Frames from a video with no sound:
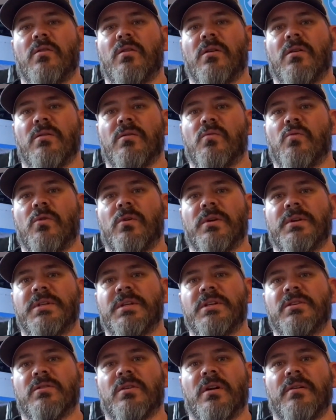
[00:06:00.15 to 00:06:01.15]
all the
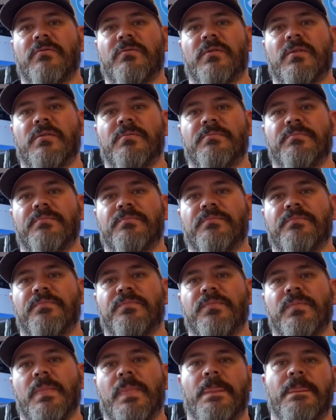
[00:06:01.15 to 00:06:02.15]
warranties offer
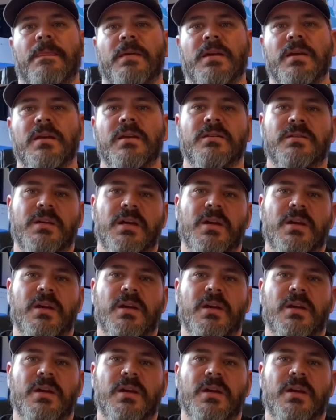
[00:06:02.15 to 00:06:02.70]
is